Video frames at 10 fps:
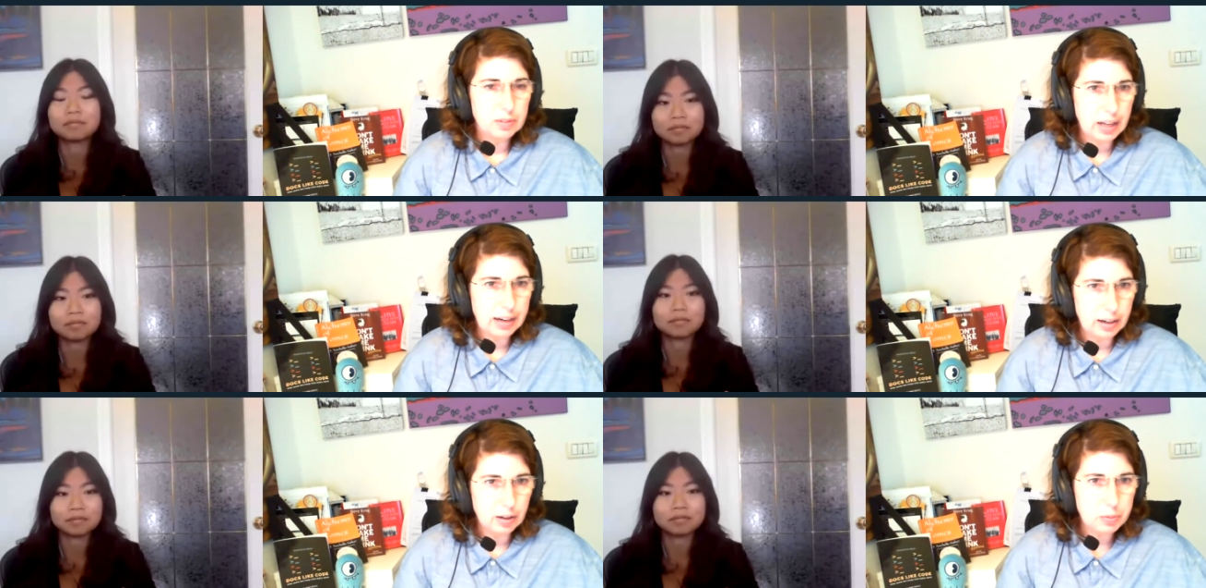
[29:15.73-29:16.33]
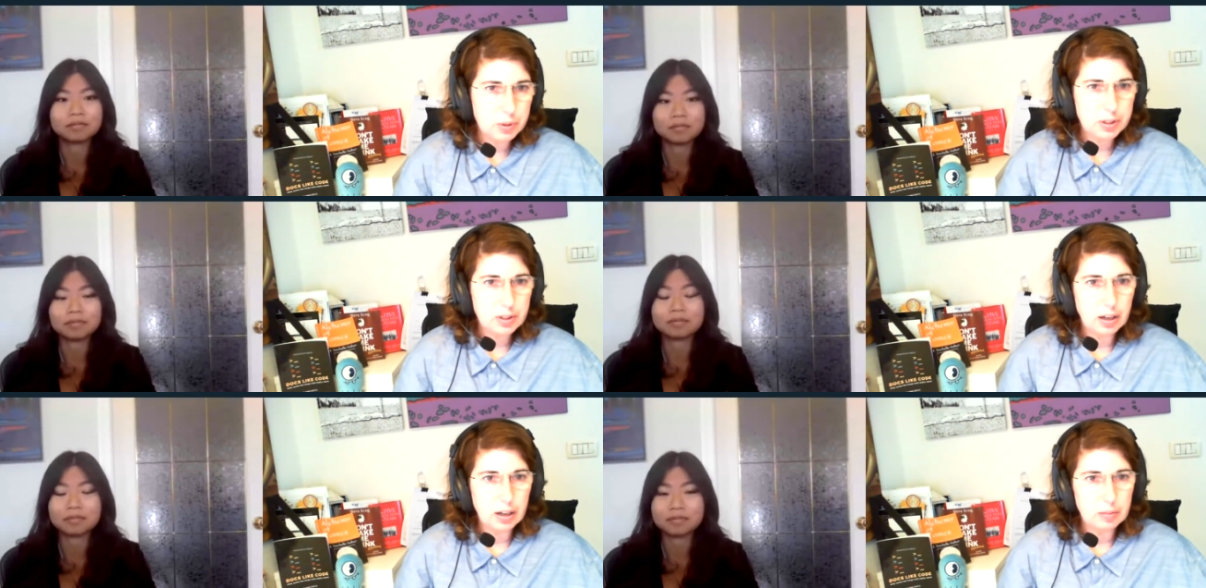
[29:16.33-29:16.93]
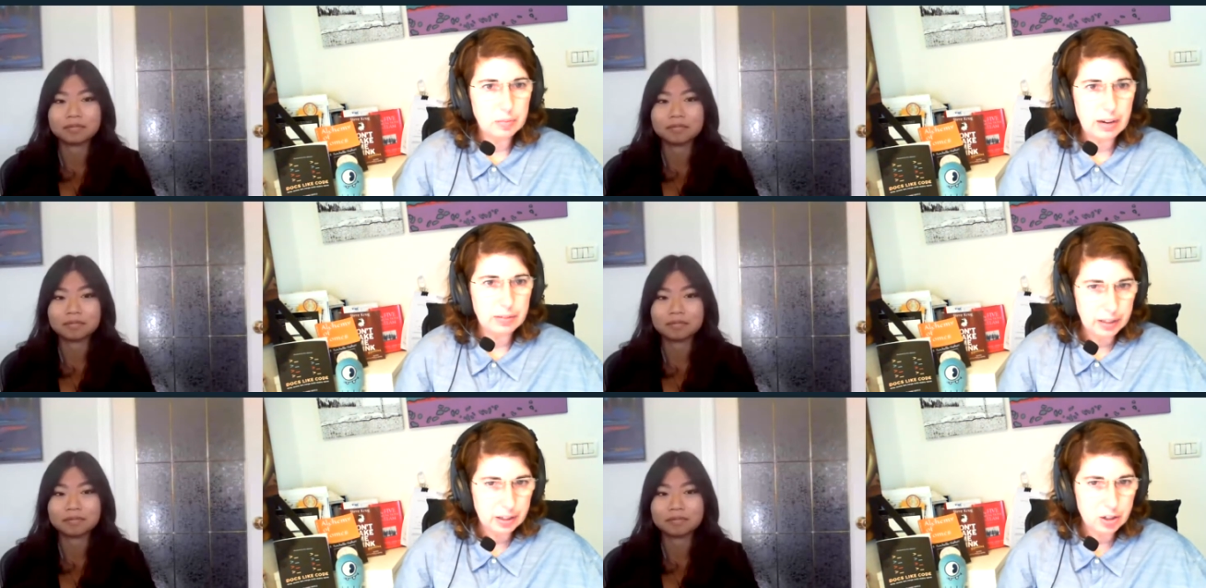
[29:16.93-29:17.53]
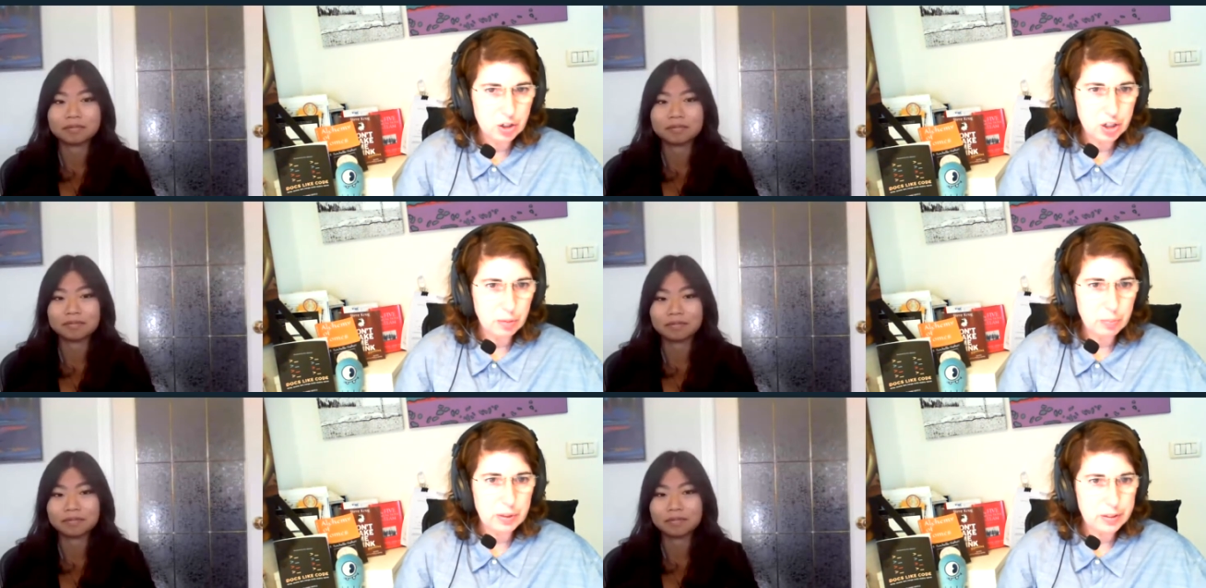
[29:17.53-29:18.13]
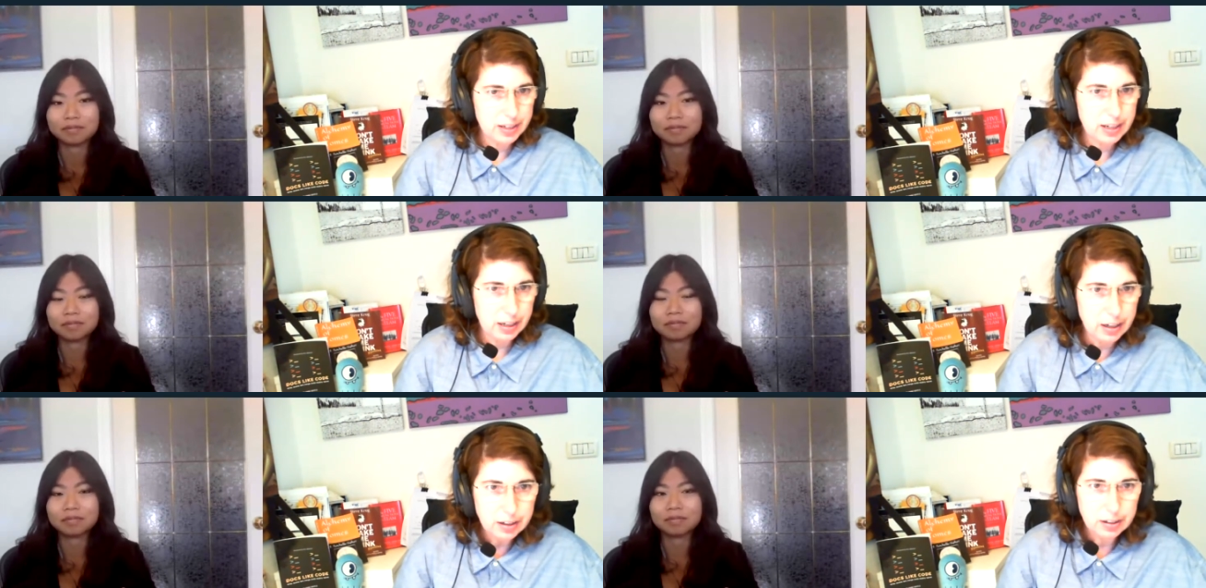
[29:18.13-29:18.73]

Speaker 1: that helps. Um, that relationship is key.